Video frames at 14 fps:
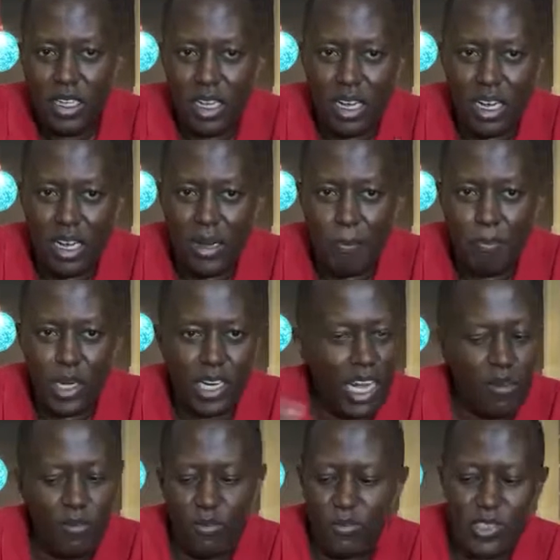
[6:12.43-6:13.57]
but I
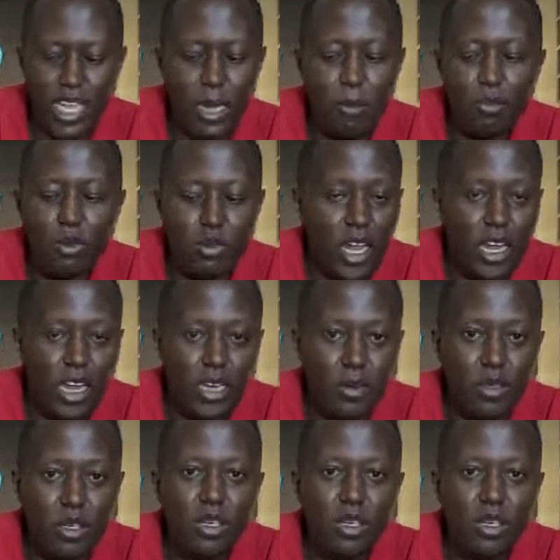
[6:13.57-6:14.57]
have some on a